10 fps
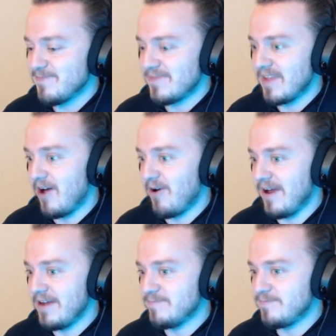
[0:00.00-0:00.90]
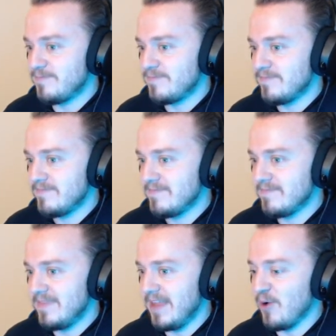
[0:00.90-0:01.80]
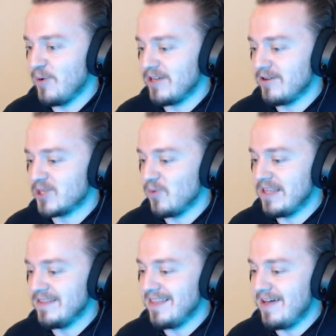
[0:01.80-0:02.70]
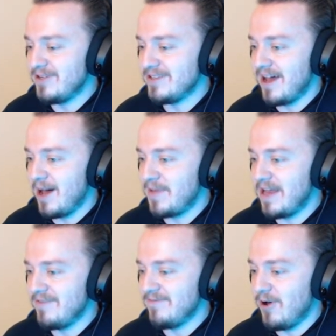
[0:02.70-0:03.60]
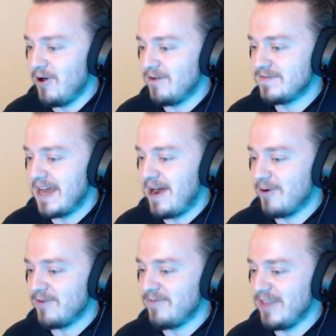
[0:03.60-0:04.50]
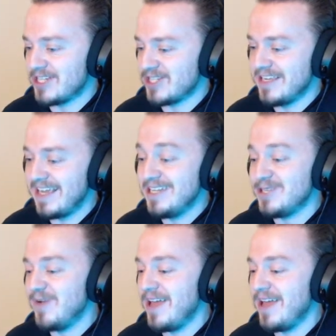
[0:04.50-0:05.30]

All right. There we go. So we leveled up and evolved our Fletchling into a